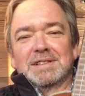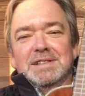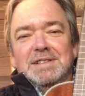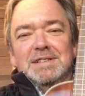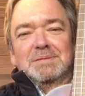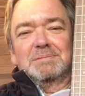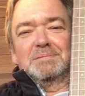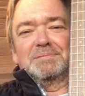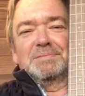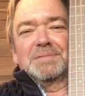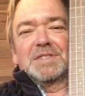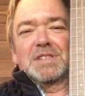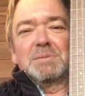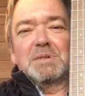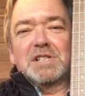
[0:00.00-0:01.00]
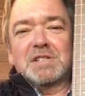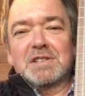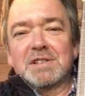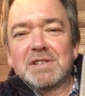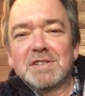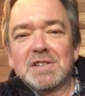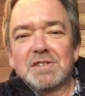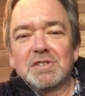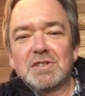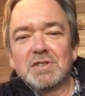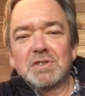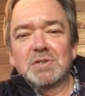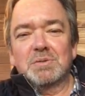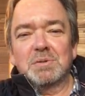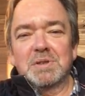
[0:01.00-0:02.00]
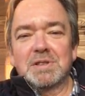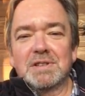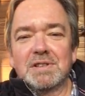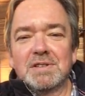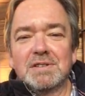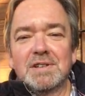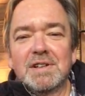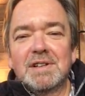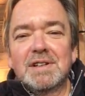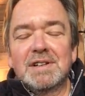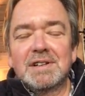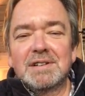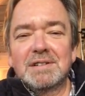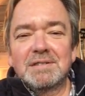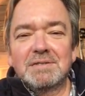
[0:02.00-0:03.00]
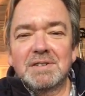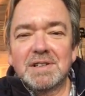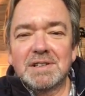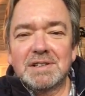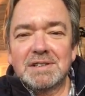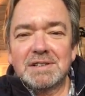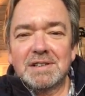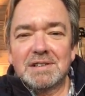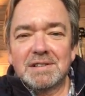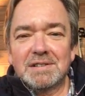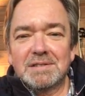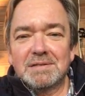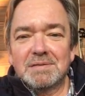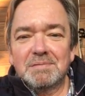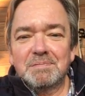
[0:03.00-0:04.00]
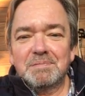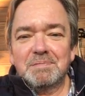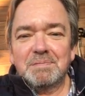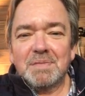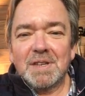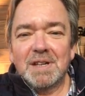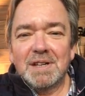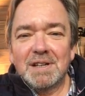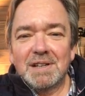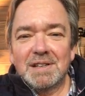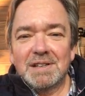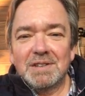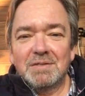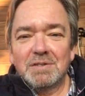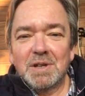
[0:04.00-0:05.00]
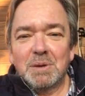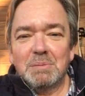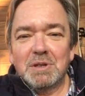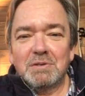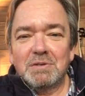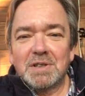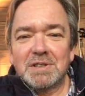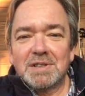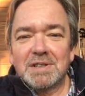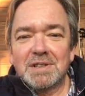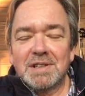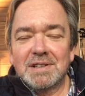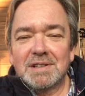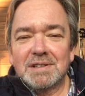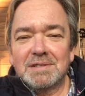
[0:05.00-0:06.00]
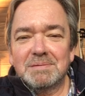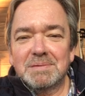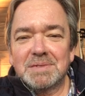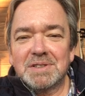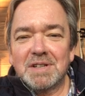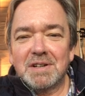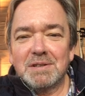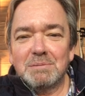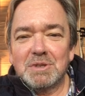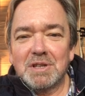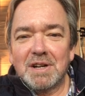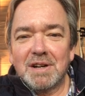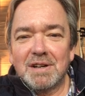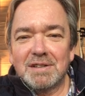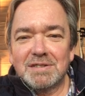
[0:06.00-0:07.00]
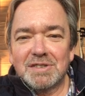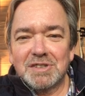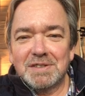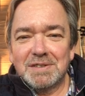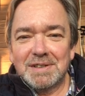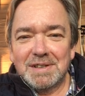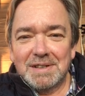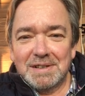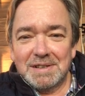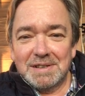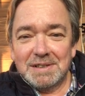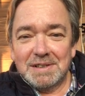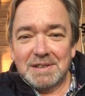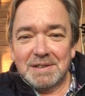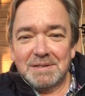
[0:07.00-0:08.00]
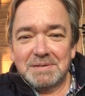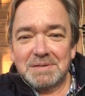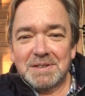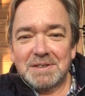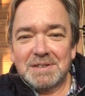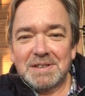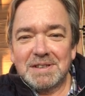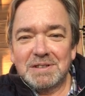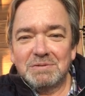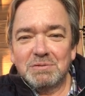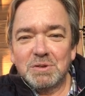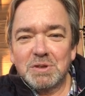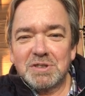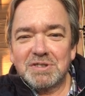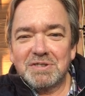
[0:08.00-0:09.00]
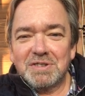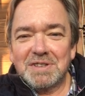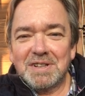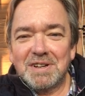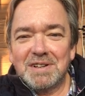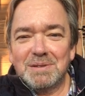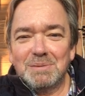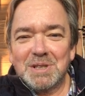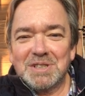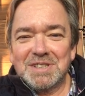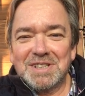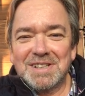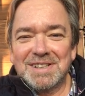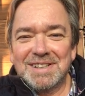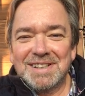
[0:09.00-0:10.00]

It's amazing the things you do when you find you've got a bit of time in your hands after forced retirement.